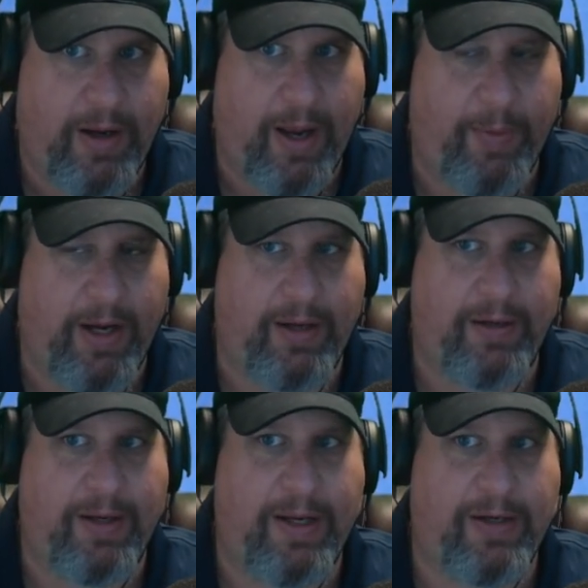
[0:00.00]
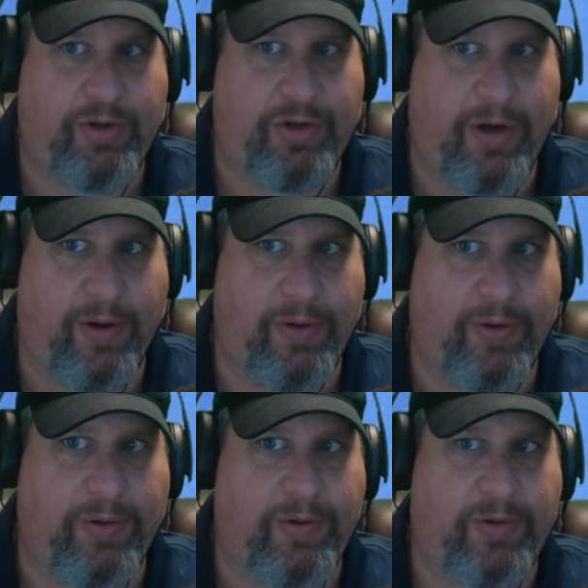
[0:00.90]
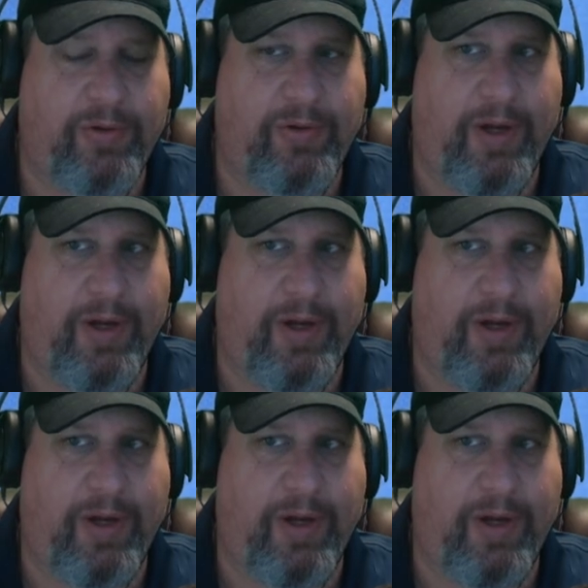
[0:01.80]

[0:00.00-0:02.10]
I mean, his shows,